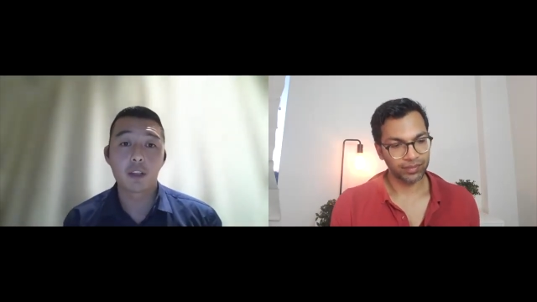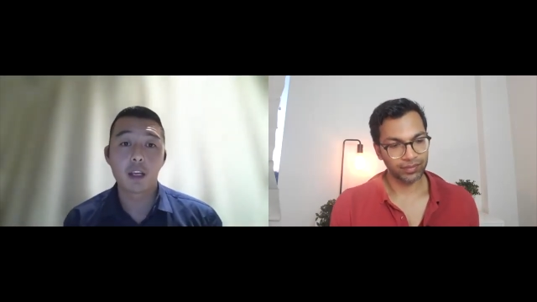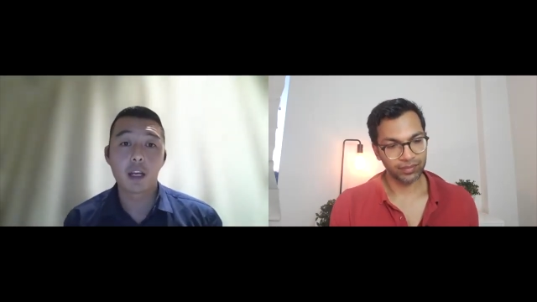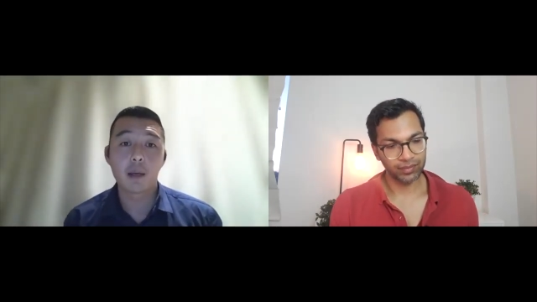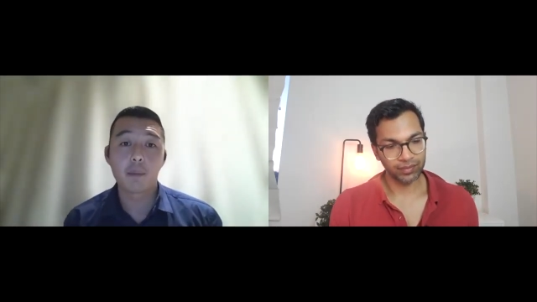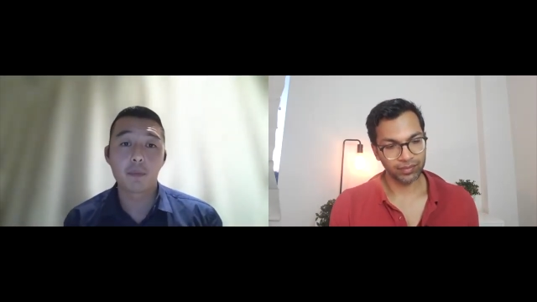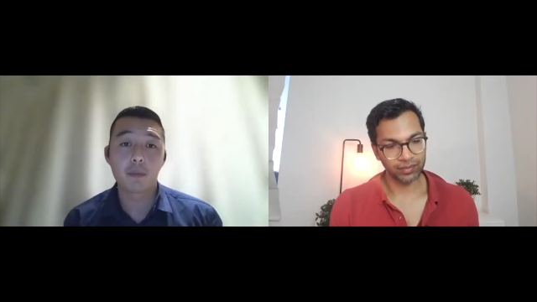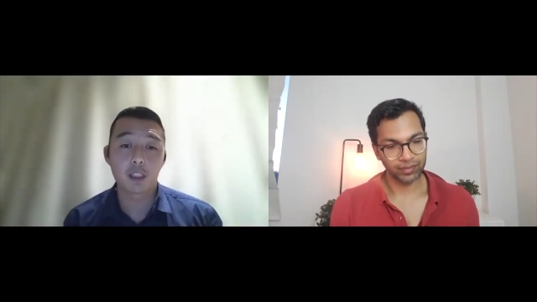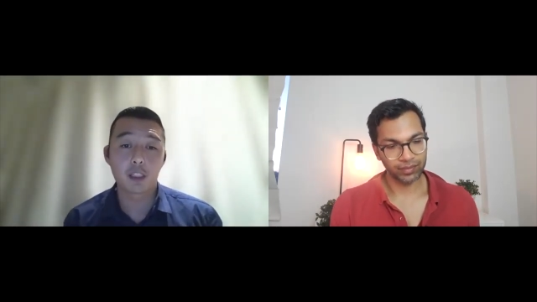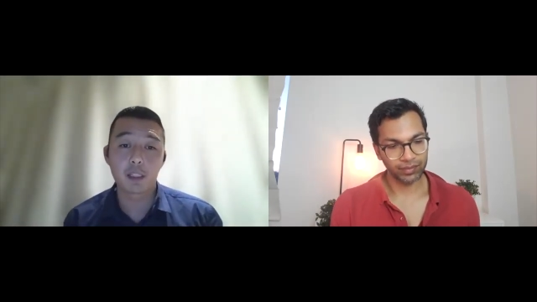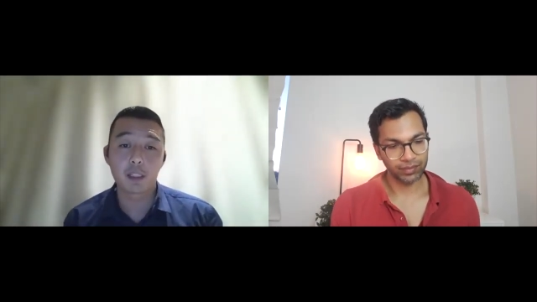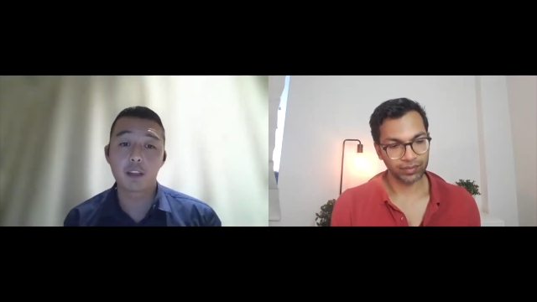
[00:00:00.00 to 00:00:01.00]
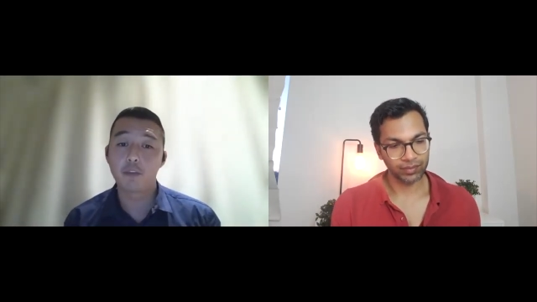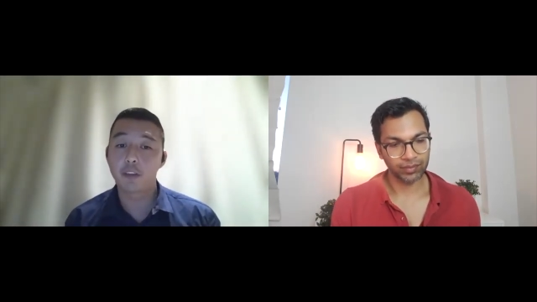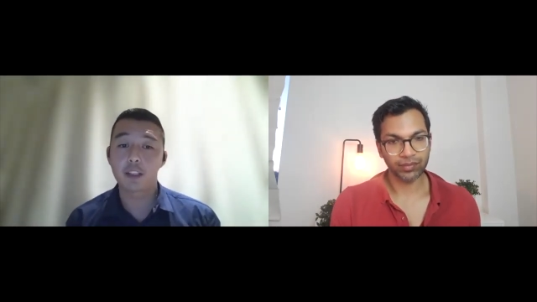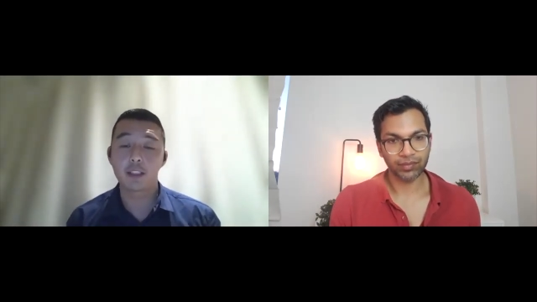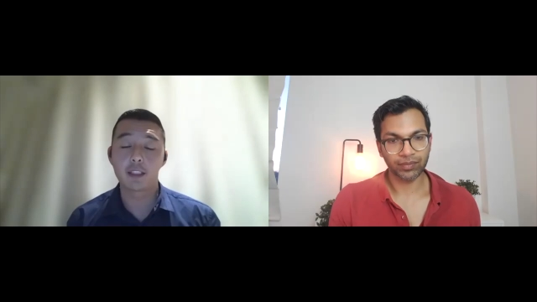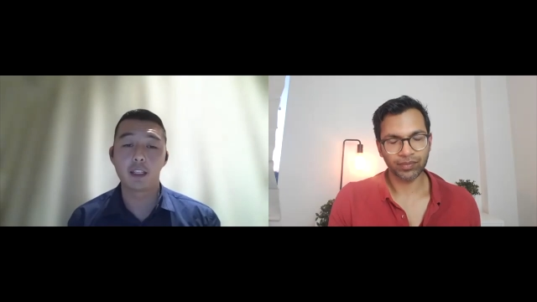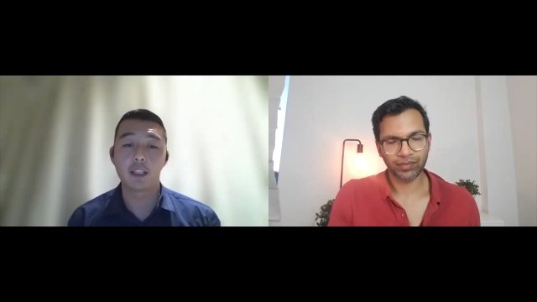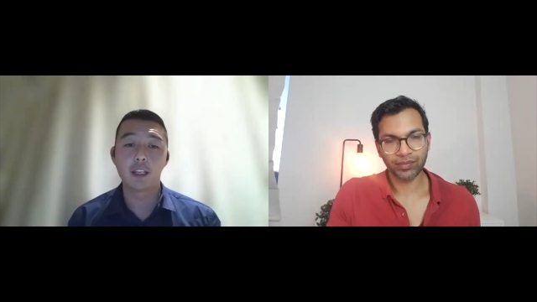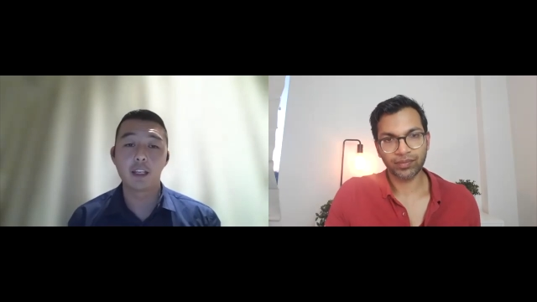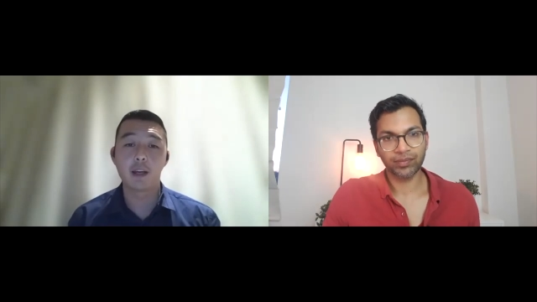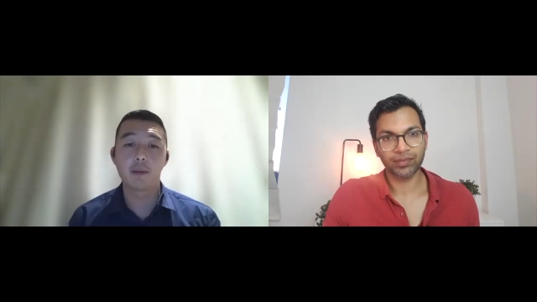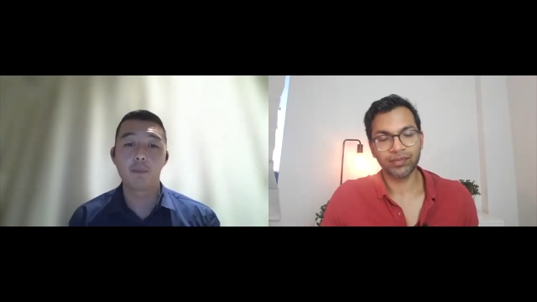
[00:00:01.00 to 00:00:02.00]
Speaker 1: Um, specifically,
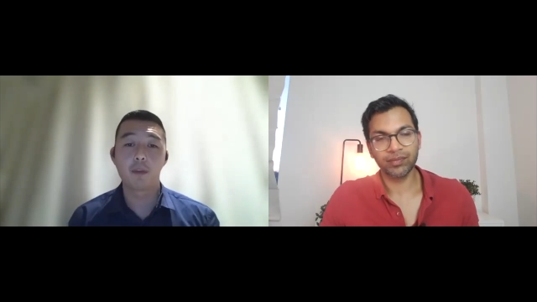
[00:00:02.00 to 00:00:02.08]
um,